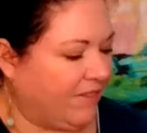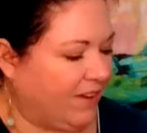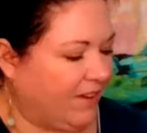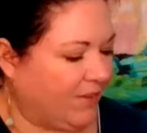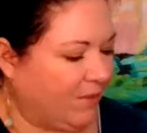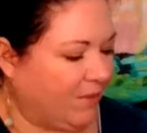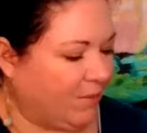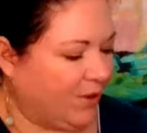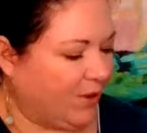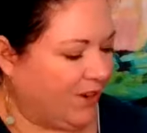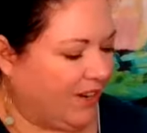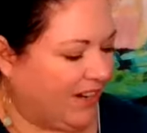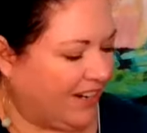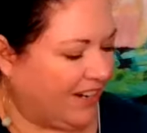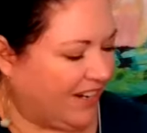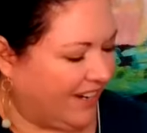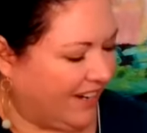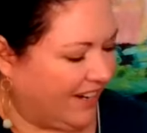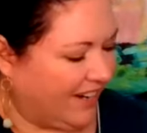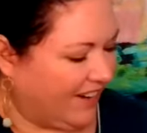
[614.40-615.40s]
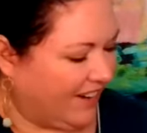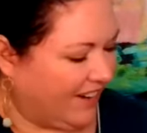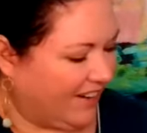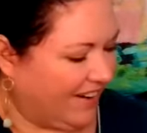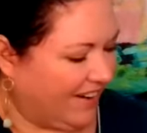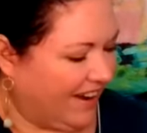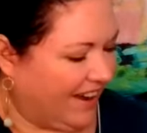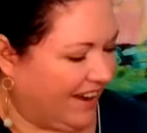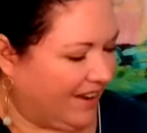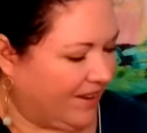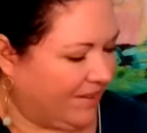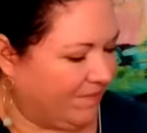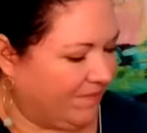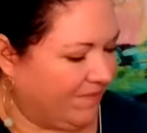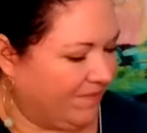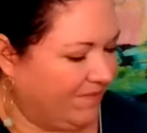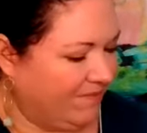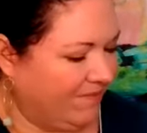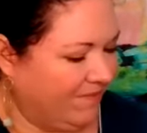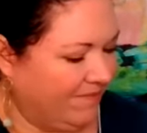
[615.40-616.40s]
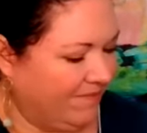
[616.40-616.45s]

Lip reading: I've even put in here a